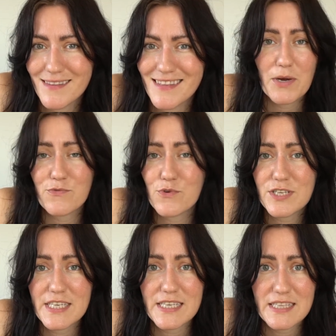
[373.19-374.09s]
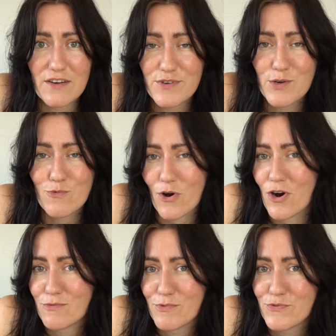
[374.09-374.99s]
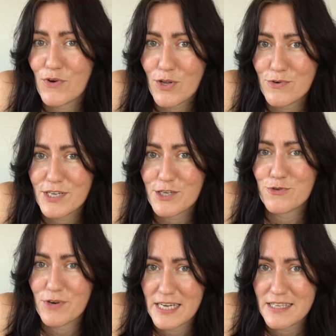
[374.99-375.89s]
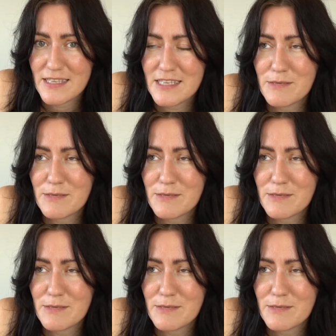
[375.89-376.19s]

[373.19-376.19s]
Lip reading: But of course, there's nothing wrong with following trends.